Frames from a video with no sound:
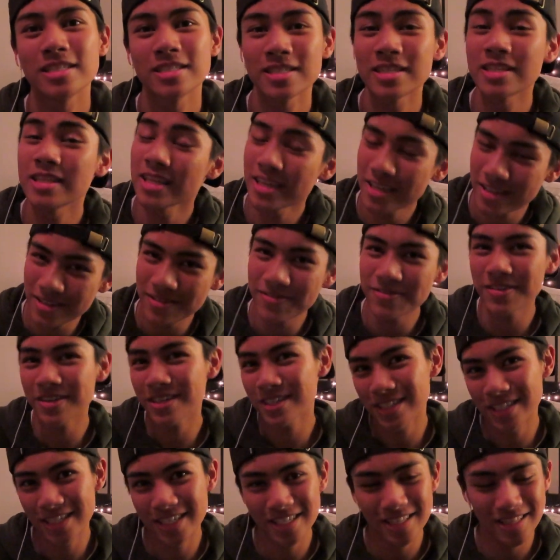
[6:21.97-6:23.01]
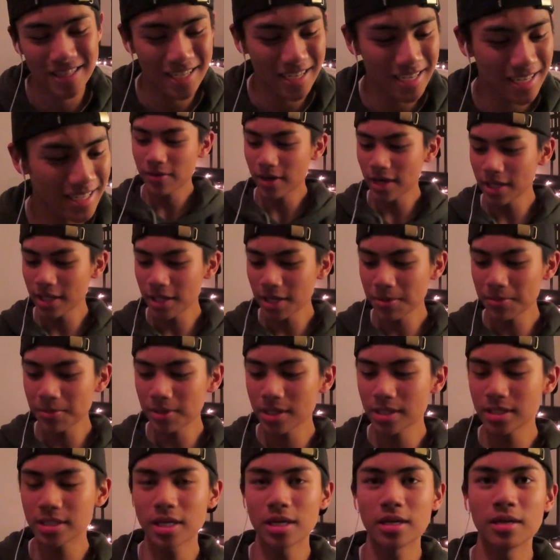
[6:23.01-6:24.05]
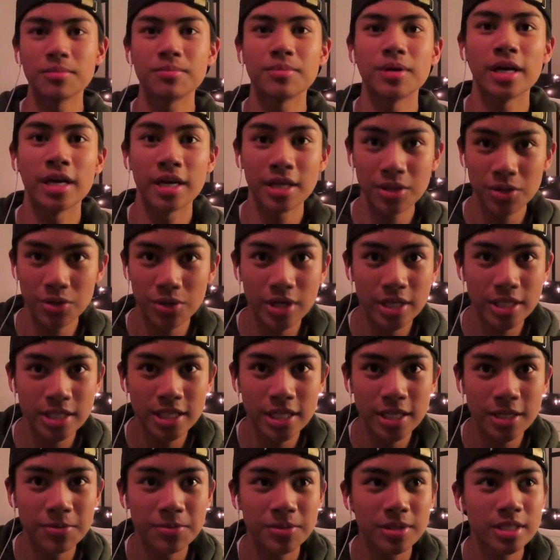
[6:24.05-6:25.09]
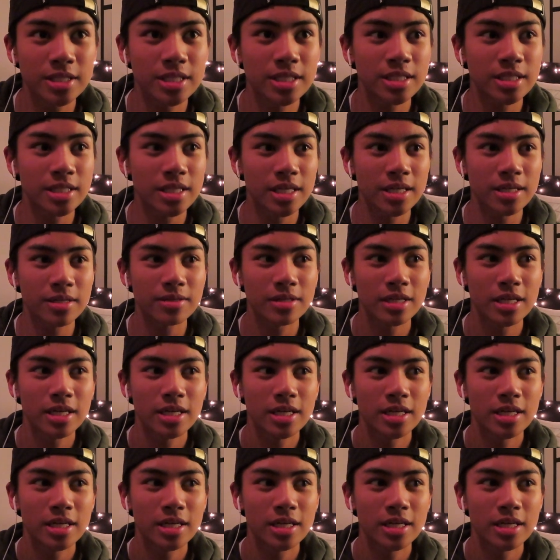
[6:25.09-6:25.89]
So thank you for saying that. Friday was um 8th grade day, which is like